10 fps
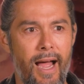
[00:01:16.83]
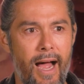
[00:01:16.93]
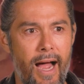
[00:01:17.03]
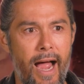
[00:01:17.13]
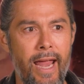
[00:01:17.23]

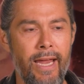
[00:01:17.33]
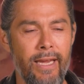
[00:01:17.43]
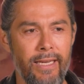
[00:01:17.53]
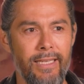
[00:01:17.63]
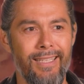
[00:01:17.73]

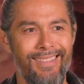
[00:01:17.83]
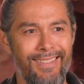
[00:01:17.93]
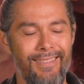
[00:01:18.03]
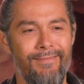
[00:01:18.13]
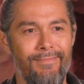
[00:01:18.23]
I
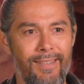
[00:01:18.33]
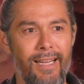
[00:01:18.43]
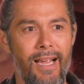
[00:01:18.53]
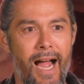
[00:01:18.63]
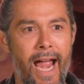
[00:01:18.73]

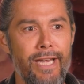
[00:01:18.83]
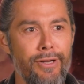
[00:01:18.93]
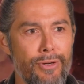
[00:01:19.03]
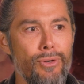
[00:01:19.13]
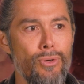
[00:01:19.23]

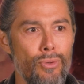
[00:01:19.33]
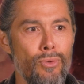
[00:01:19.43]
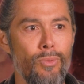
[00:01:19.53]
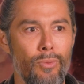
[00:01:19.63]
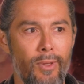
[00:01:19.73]

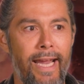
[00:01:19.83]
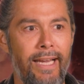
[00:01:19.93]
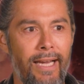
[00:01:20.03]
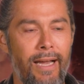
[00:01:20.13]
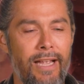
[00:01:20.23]
knew,
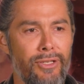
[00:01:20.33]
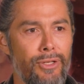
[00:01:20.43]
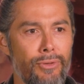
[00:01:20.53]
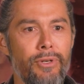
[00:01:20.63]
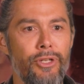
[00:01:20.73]
like, as
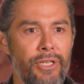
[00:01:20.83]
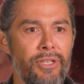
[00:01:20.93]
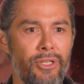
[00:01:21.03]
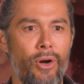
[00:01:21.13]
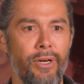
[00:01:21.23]
soon as she
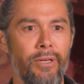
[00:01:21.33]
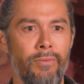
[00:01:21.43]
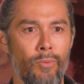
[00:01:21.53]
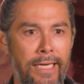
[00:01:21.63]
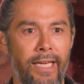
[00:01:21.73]

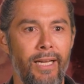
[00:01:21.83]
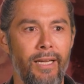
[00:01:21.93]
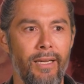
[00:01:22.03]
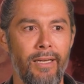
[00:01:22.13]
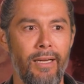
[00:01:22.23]
started
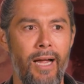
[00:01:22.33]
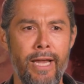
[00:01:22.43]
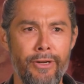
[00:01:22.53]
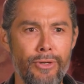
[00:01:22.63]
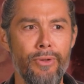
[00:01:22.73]
reading,
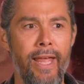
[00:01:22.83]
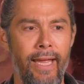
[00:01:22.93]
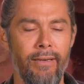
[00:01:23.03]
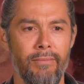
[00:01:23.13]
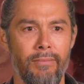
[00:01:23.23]
I knew
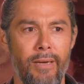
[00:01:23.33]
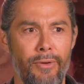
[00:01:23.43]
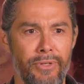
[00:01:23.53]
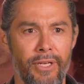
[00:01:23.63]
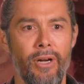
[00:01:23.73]
that I
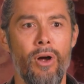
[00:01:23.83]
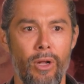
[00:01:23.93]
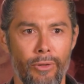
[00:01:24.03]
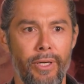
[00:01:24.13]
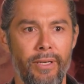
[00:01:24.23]
was going to
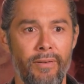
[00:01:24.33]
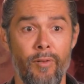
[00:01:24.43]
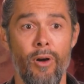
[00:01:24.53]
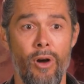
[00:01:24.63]
call her in for a